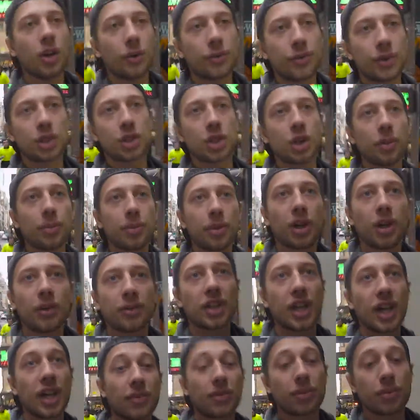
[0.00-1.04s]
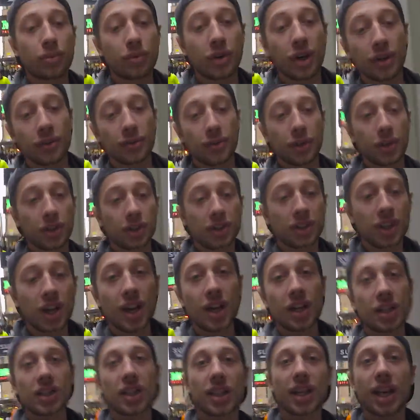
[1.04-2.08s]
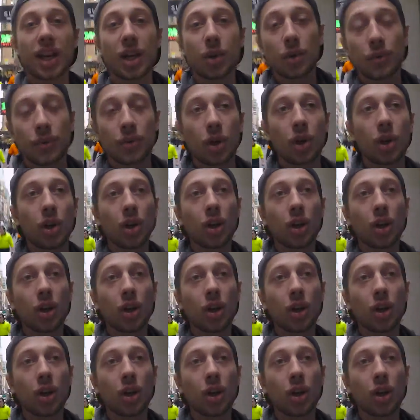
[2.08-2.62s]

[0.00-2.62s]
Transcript: coffee shop after having breakfast. Today we've got